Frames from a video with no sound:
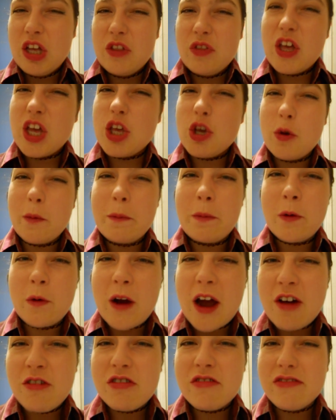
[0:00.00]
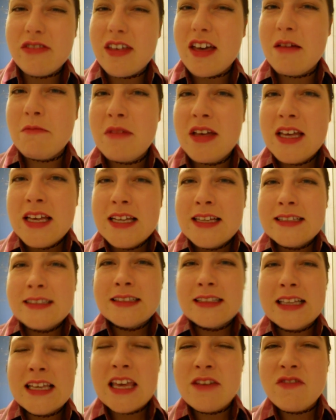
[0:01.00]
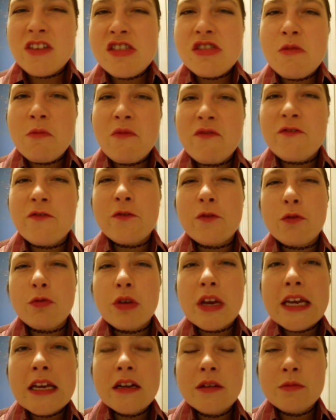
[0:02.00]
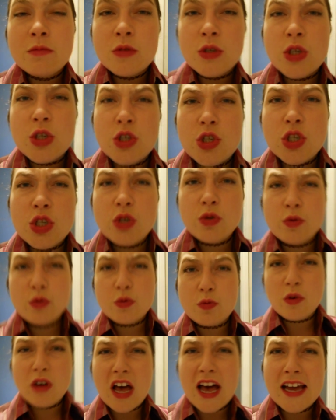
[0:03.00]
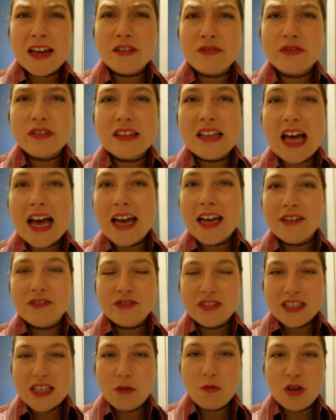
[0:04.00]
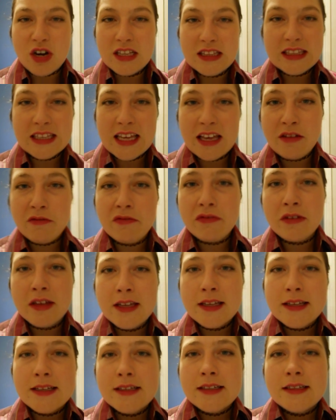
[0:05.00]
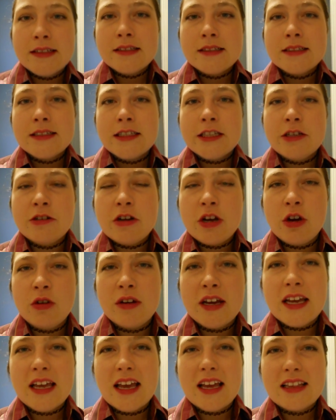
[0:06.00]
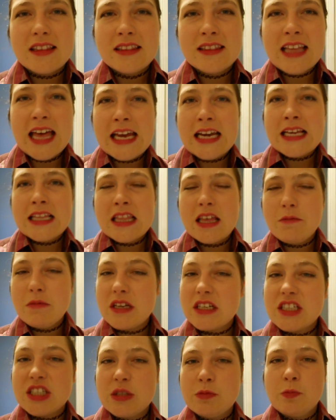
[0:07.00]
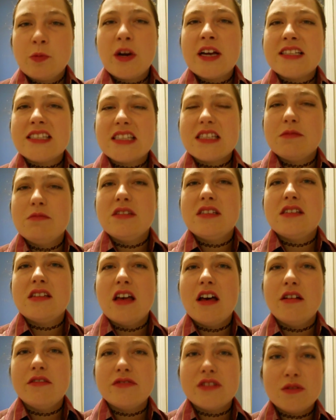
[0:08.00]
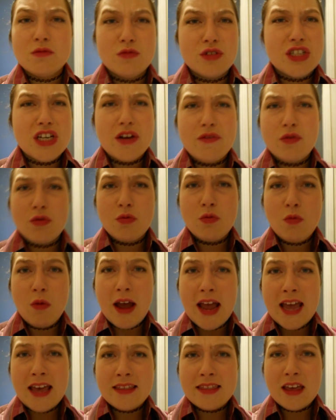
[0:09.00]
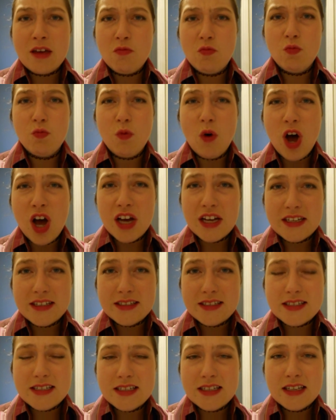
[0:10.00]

that you're proud of them, giving them freedom to choose what kind of lives they want to live, you know, letting them express themselves in whichever way they want.